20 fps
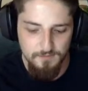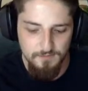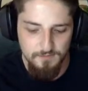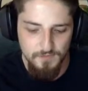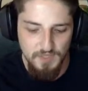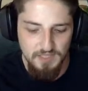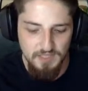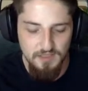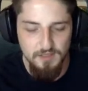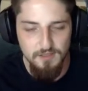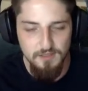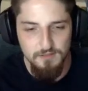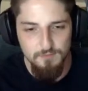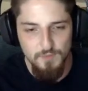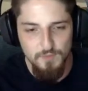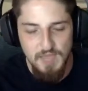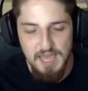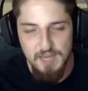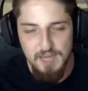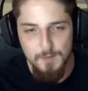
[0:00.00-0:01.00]
like the
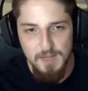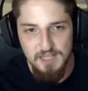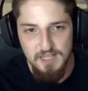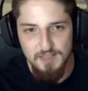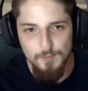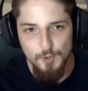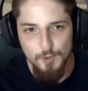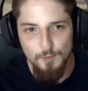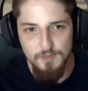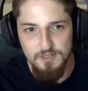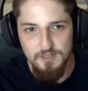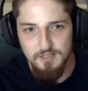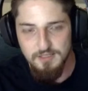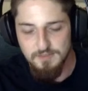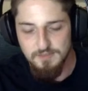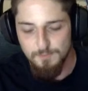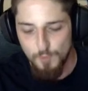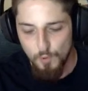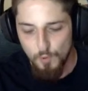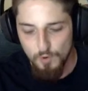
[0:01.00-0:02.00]
anime at the moment,
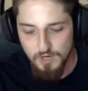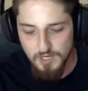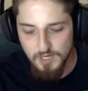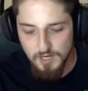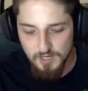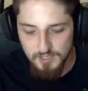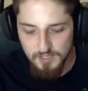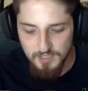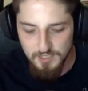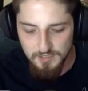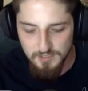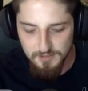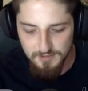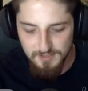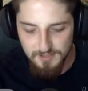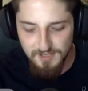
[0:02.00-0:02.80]
he's boring Arky.